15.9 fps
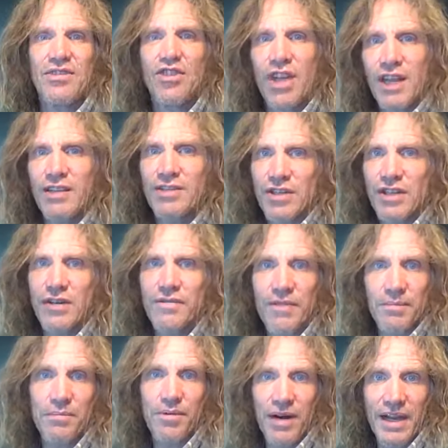changing of
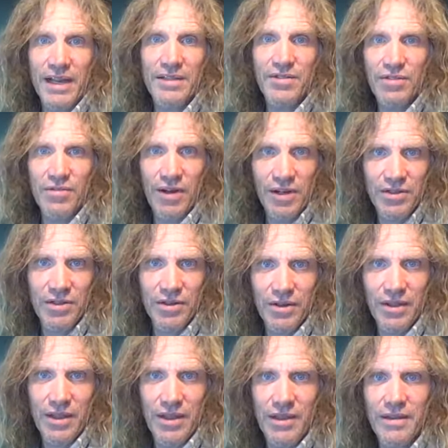the brain structure
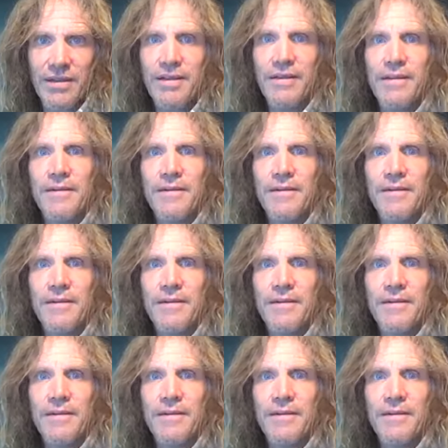thing.